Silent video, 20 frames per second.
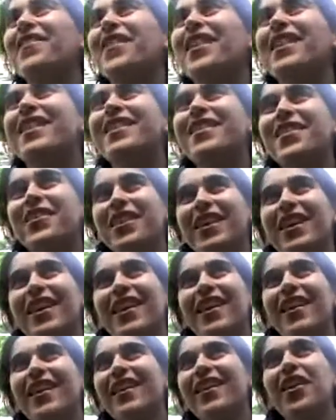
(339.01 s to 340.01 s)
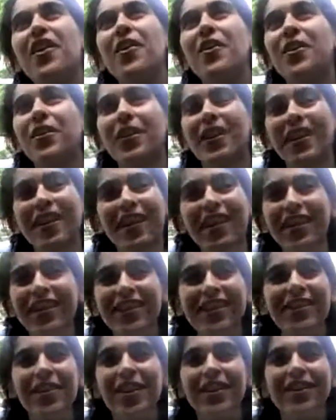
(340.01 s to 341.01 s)
Vegans don't either. No, they
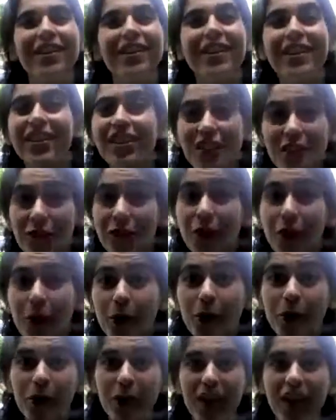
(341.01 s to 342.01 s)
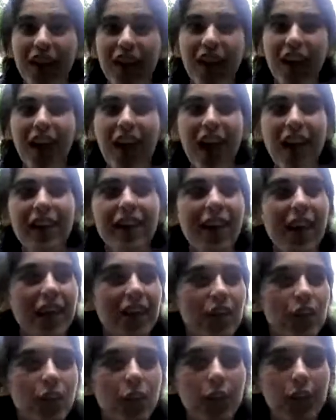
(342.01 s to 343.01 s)
eat delicious food,
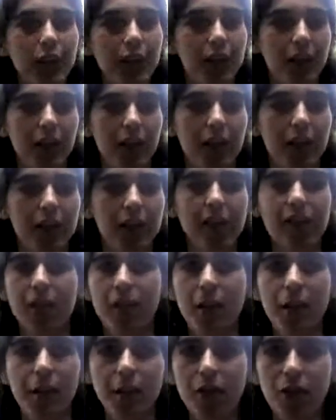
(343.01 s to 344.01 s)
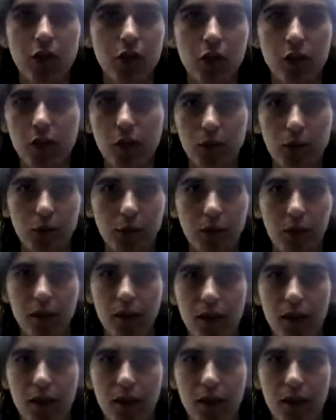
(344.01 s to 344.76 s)
and you can substitute